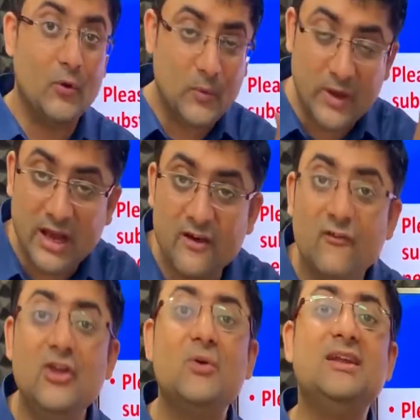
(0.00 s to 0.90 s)
Whenever
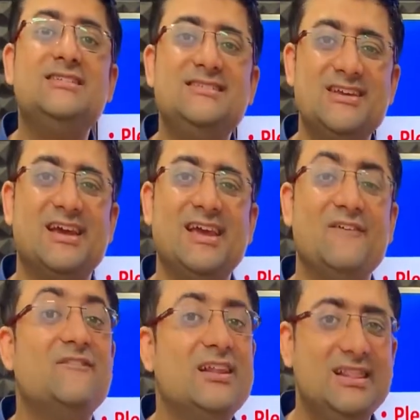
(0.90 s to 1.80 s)
you are
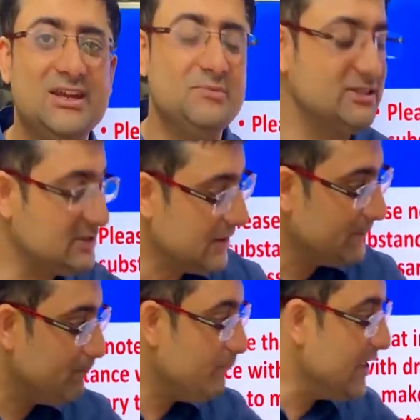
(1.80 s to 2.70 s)
checking with litmus,
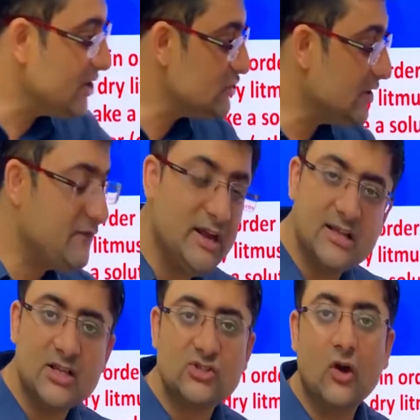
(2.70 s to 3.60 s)
make sure if it
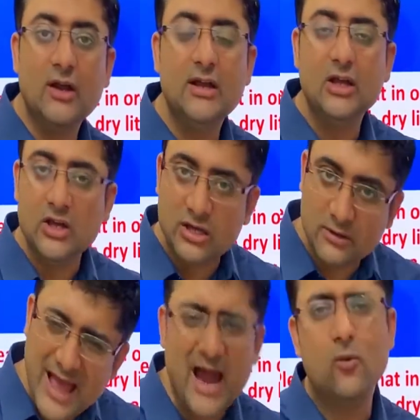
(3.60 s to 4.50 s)
is a solid,
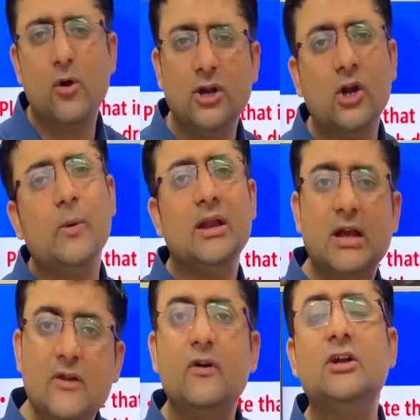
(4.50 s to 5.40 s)
add water to it,
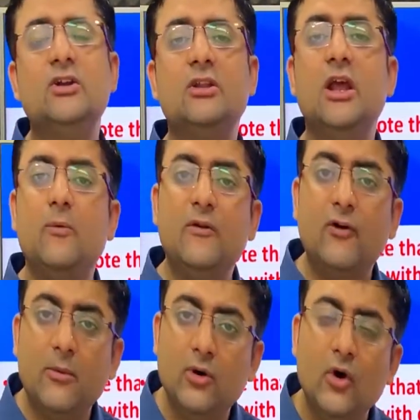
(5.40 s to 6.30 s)
convert it to liquid
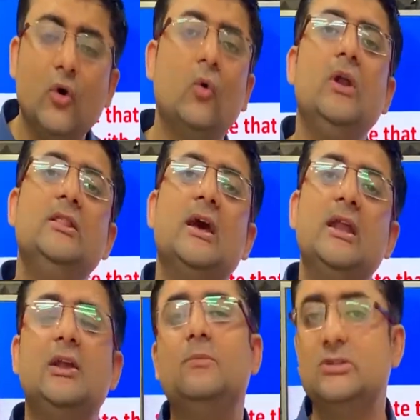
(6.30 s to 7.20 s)
form, only then
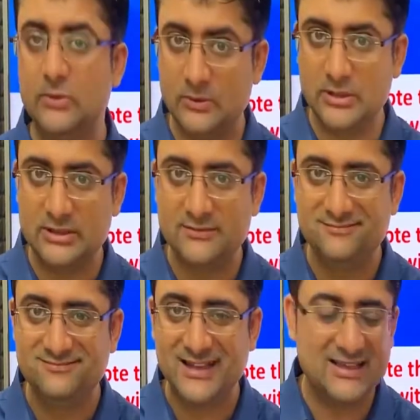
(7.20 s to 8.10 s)
litmus will work.
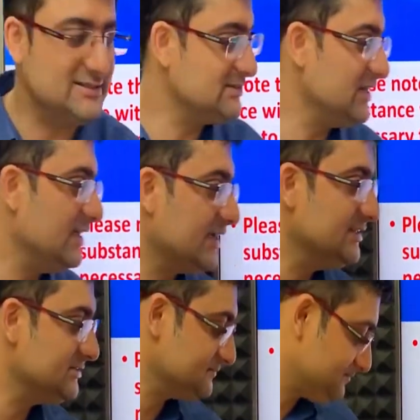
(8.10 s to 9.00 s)
Is this clear guys?